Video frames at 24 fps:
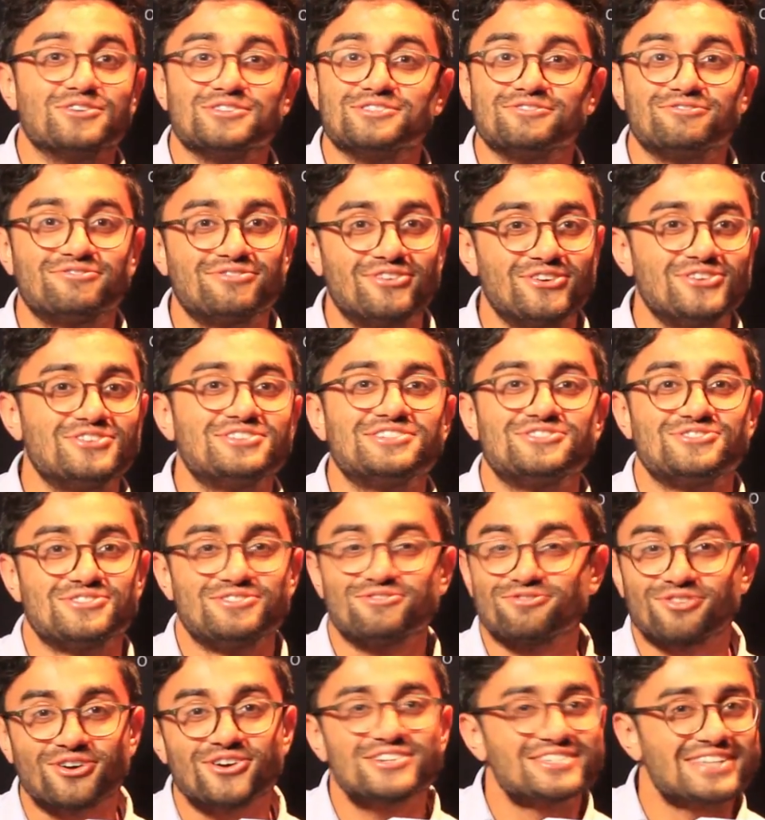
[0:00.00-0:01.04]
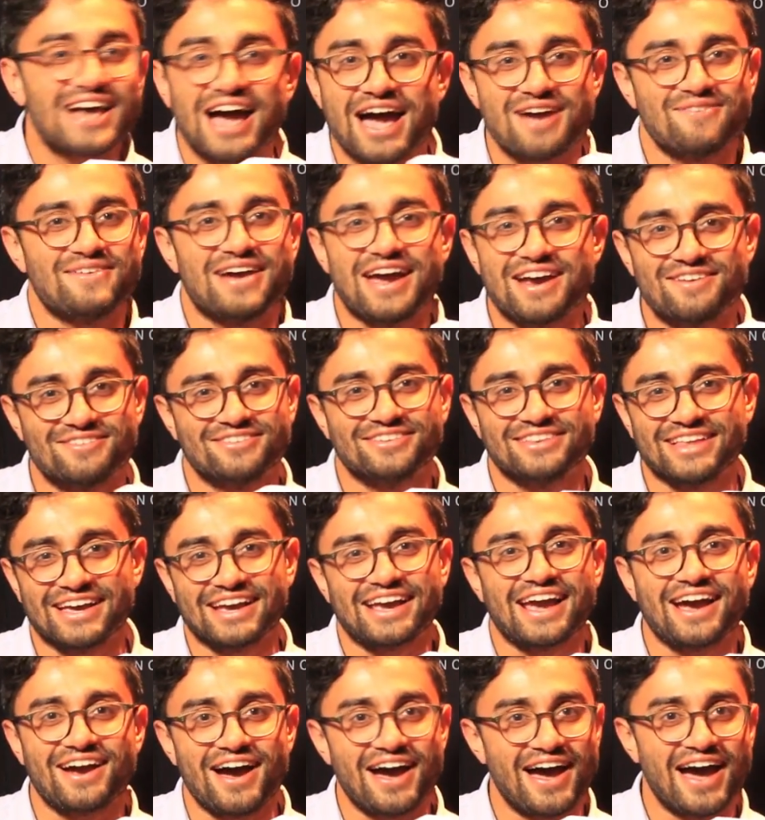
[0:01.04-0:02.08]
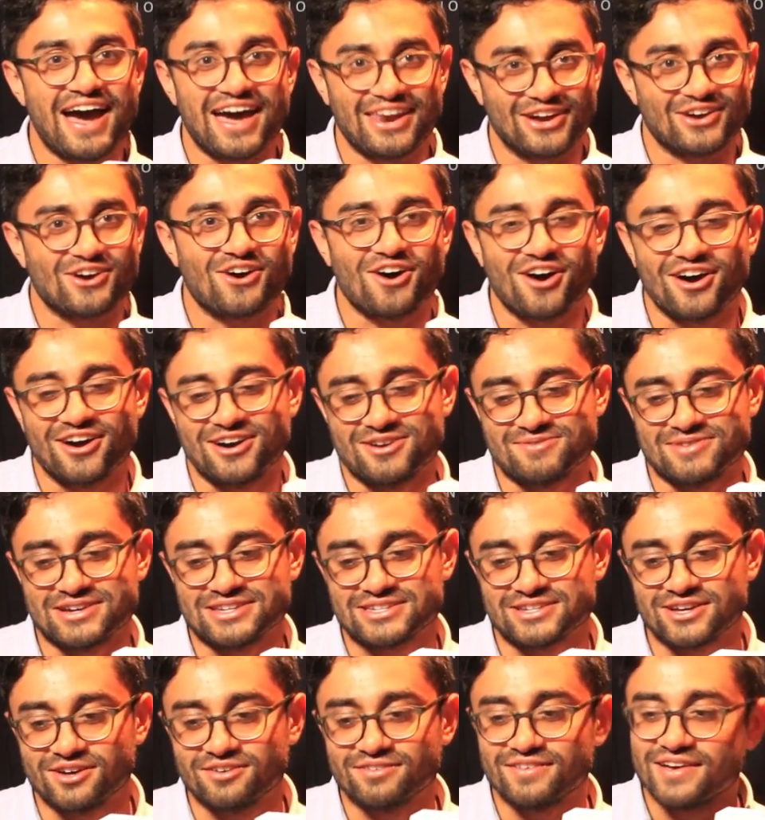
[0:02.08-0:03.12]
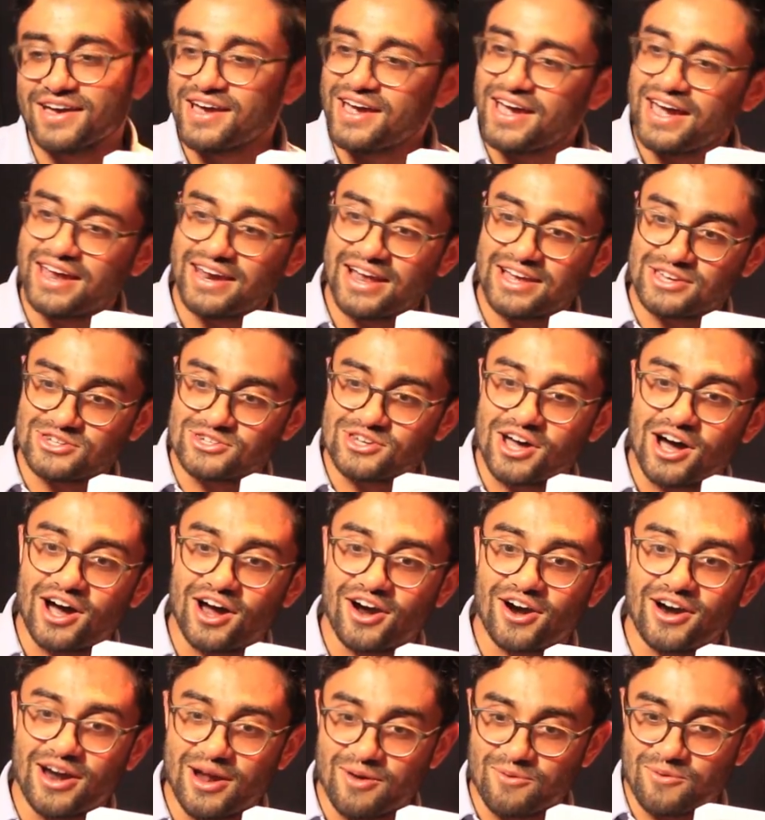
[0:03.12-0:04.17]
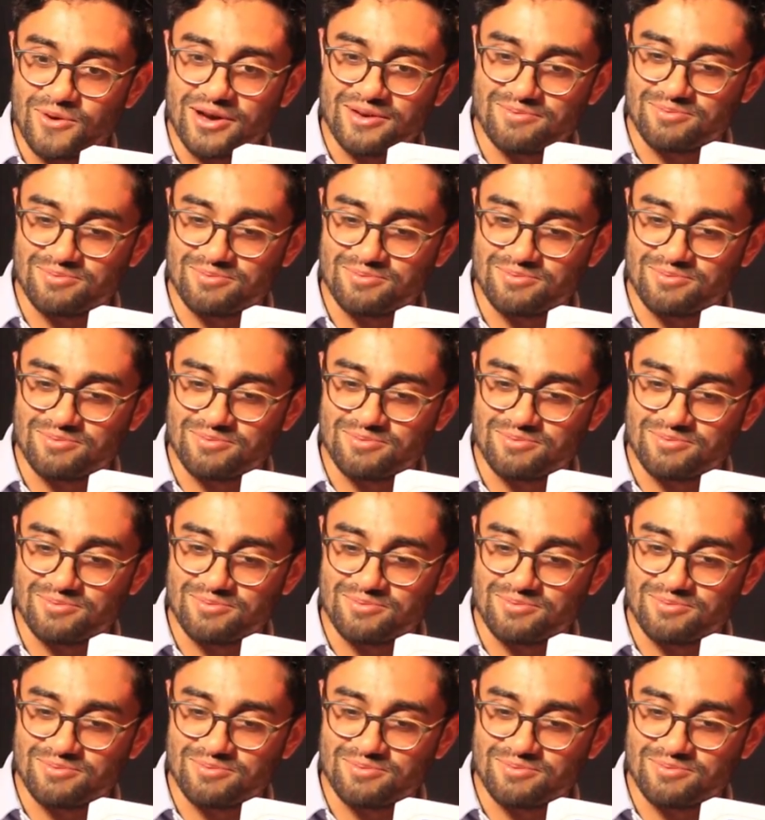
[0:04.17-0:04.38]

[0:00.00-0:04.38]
It was the first time I ever like I had a car to myself, and I saw her, and I